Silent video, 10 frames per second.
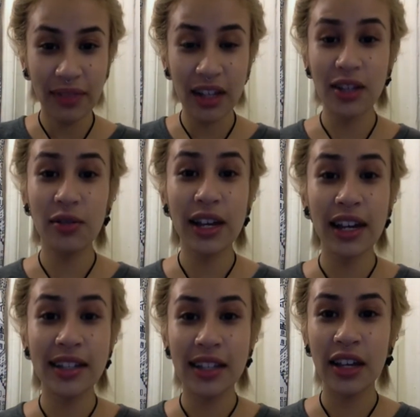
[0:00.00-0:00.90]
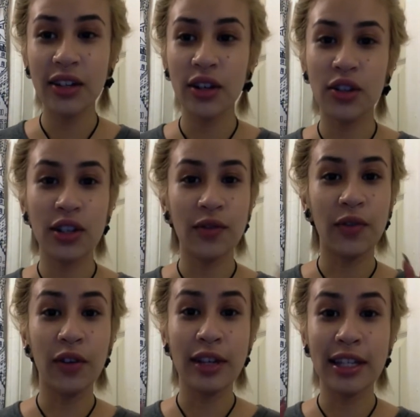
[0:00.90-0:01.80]
So, like I said, just
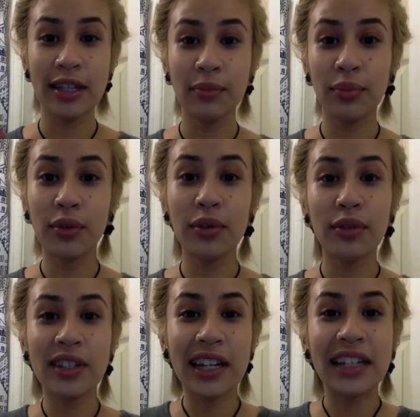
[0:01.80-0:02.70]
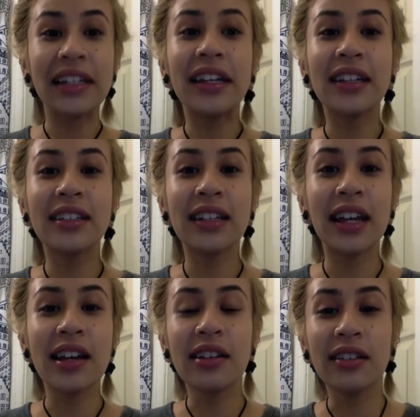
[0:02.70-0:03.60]
very simple technique
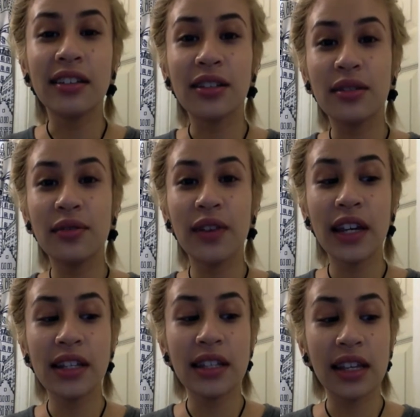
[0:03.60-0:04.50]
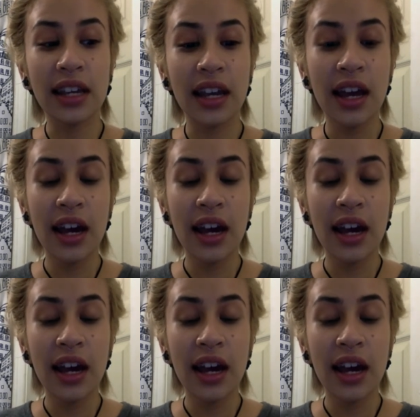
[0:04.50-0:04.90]
today, nothing too fancy.